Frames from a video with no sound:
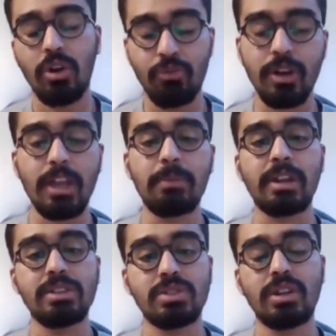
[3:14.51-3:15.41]
for a
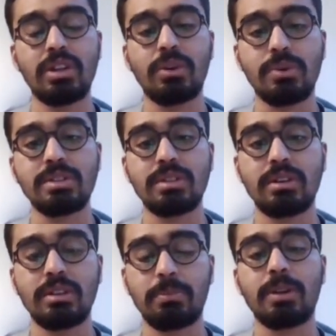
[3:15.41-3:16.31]
chemical engineering course in
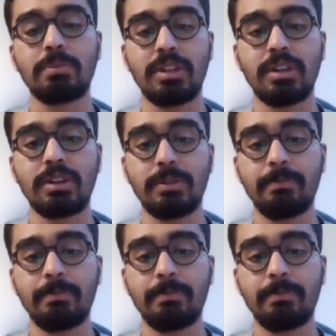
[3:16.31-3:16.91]
the department here.